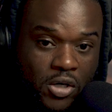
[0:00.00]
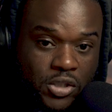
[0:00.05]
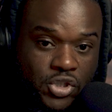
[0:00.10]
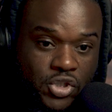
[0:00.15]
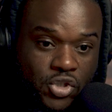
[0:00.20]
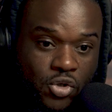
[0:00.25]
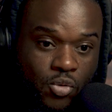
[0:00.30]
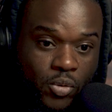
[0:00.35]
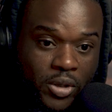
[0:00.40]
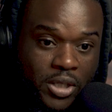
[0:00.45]

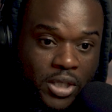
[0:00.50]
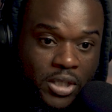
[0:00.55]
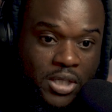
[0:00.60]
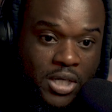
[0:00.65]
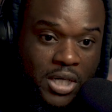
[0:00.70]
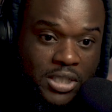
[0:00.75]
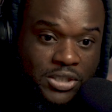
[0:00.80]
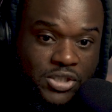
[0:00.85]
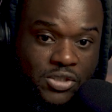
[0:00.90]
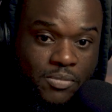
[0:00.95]
So when a
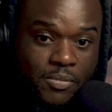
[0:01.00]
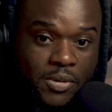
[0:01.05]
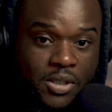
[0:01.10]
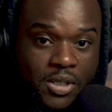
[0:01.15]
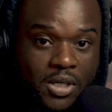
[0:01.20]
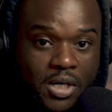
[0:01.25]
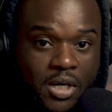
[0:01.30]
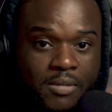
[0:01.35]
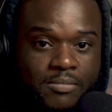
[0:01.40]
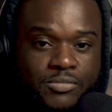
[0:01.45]
customer
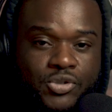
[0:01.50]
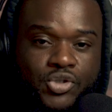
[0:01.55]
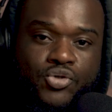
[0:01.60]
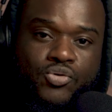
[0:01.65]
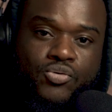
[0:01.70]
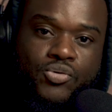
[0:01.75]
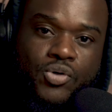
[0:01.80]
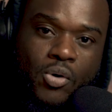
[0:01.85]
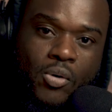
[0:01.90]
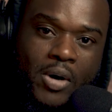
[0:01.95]
comes, you
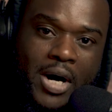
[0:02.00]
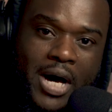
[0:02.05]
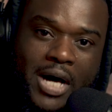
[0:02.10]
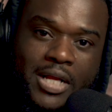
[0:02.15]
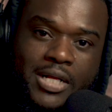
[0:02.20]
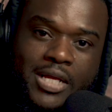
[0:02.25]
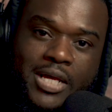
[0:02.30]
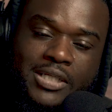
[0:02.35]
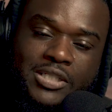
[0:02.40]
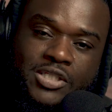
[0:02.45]
know how to
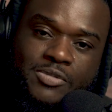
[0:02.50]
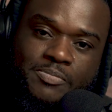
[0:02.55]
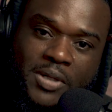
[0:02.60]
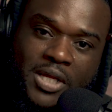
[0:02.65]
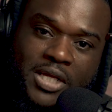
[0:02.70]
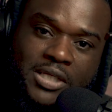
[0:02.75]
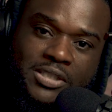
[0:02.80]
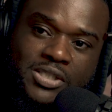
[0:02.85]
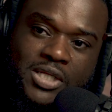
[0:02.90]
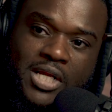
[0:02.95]

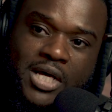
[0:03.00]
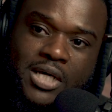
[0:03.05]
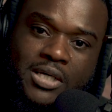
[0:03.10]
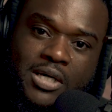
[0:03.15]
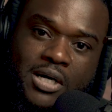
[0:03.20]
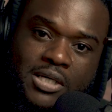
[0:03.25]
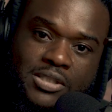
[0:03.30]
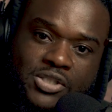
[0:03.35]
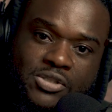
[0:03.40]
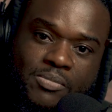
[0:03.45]
explain to that
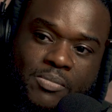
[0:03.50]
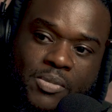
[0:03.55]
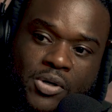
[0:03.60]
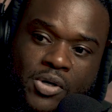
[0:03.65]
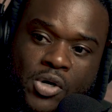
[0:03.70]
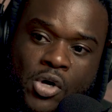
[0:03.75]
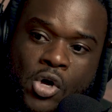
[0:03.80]
customer